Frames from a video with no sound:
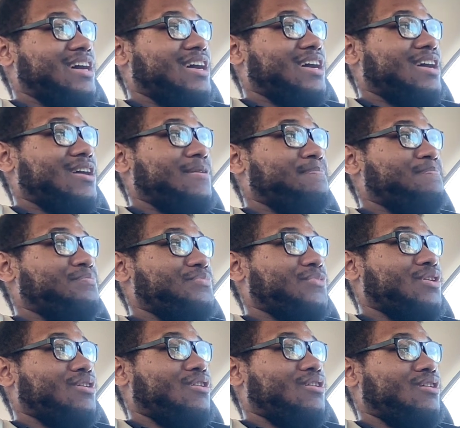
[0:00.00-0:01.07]
Um,
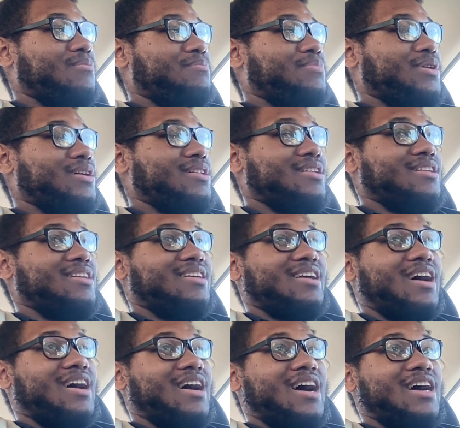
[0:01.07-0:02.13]
but
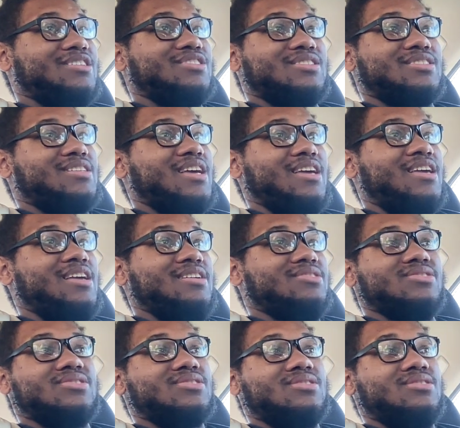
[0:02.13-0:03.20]
I, I just think
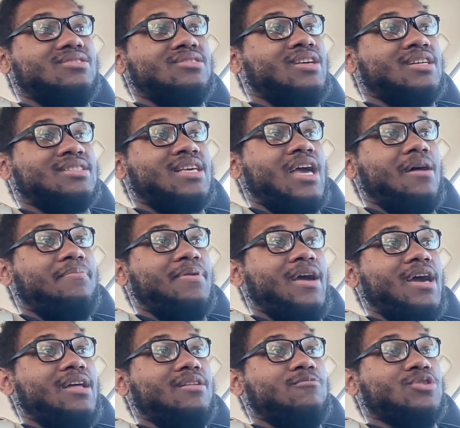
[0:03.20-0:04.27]
he's his
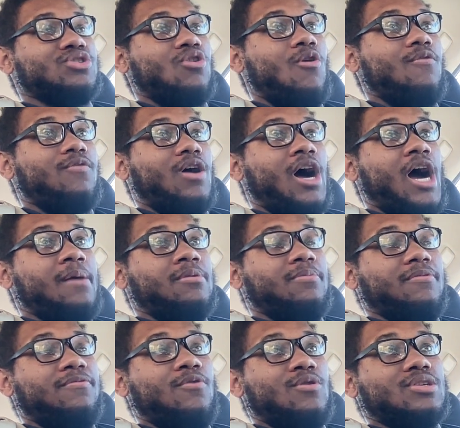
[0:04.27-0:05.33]
campaign was overhyped
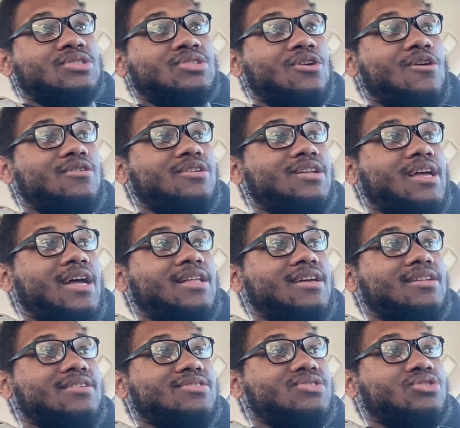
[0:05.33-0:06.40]
before it started, and
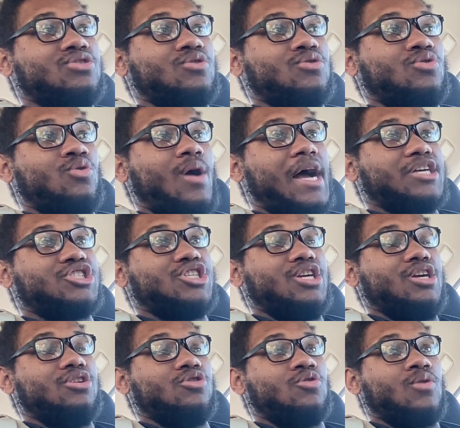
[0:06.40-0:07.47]
it is
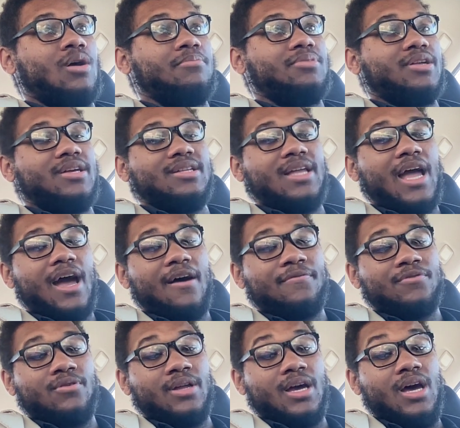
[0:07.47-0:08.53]
crashing and crumbling day
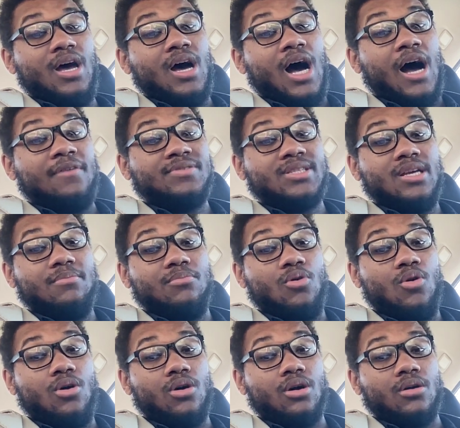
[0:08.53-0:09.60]
after day. I've seen
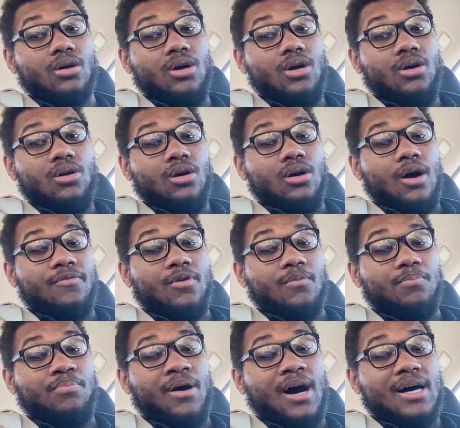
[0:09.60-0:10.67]
more of
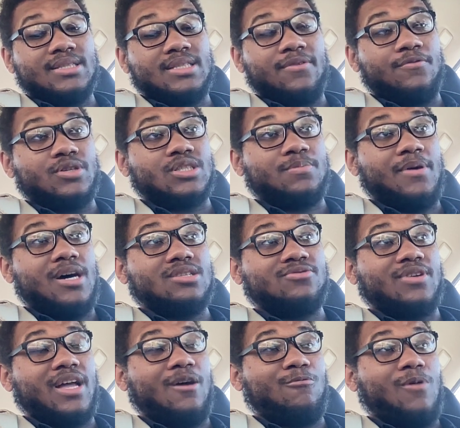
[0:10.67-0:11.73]
a positive response
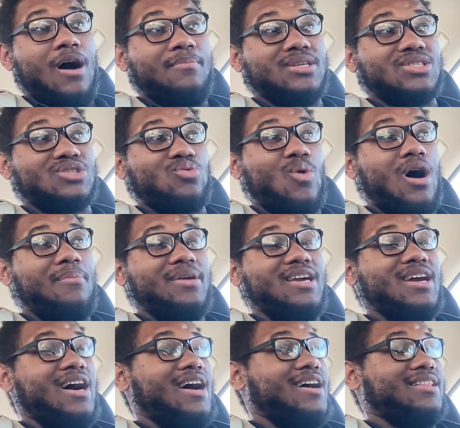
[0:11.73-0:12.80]
for that Ramaswamy
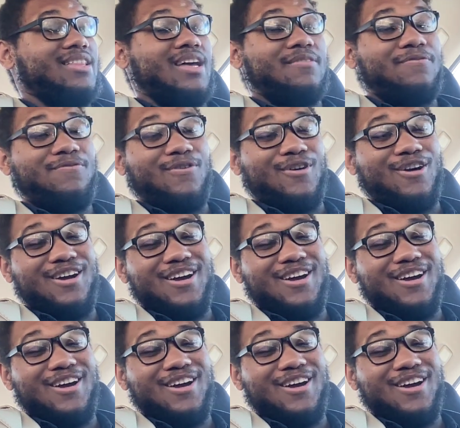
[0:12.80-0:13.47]
guy than for